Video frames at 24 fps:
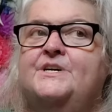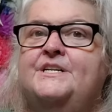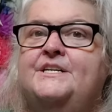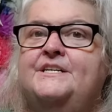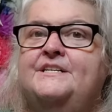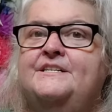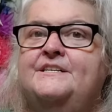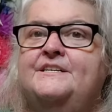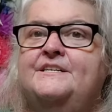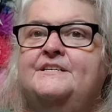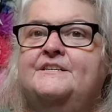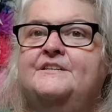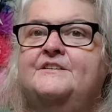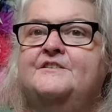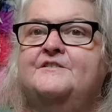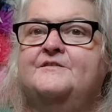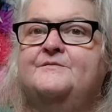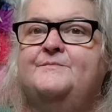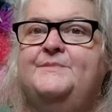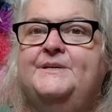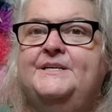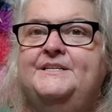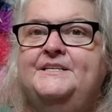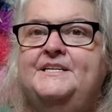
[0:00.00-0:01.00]
anything
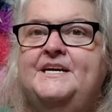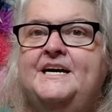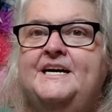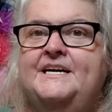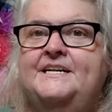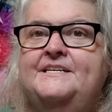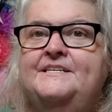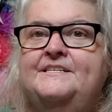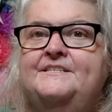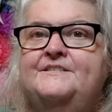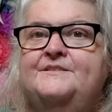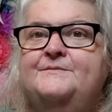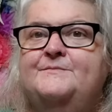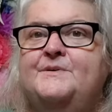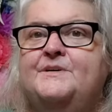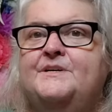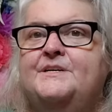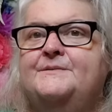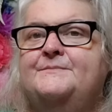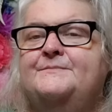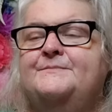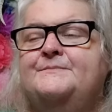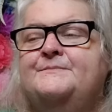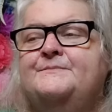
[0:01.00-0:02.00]
of Big Daddy's,
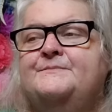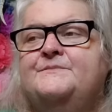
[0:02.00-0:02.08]
but